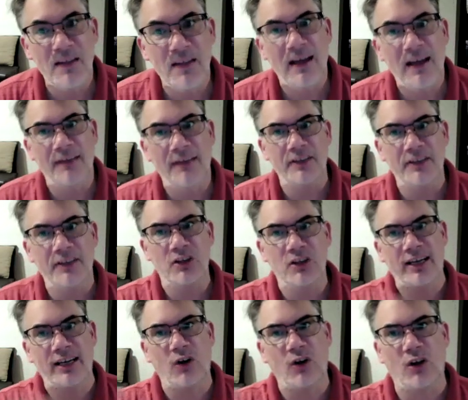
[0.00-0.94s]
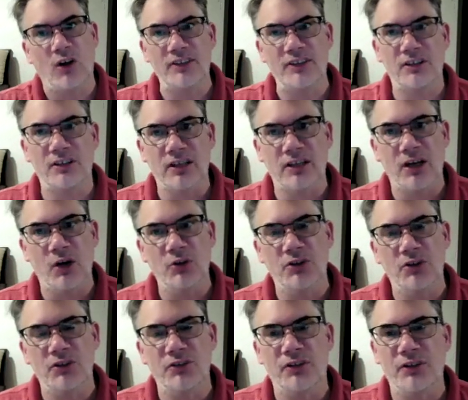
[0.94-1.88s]
And then you look at all these other
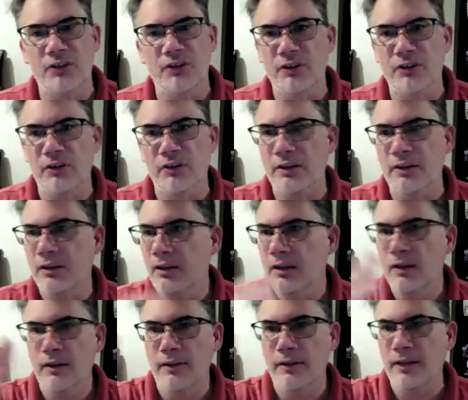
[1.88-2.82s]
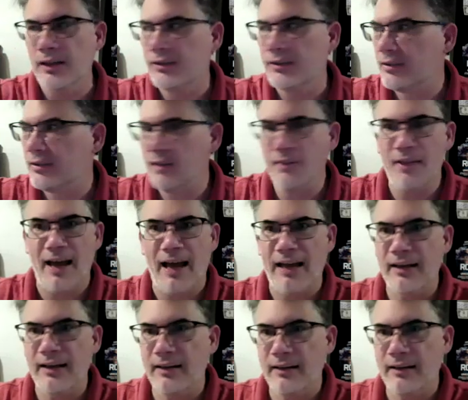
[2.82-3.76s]
coaches that are doing this and
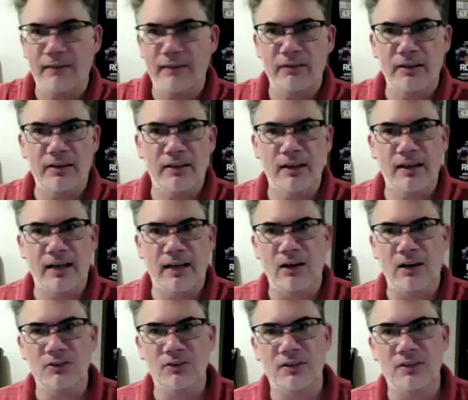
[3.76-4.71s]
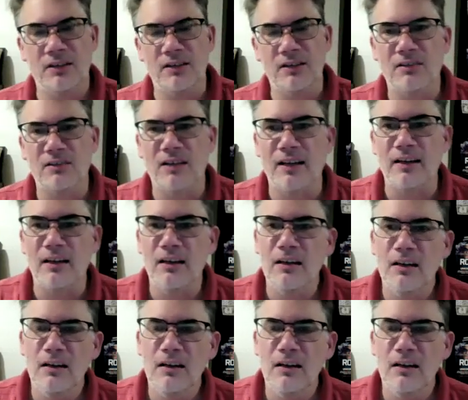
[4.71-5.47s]
that and everything else. And it's like,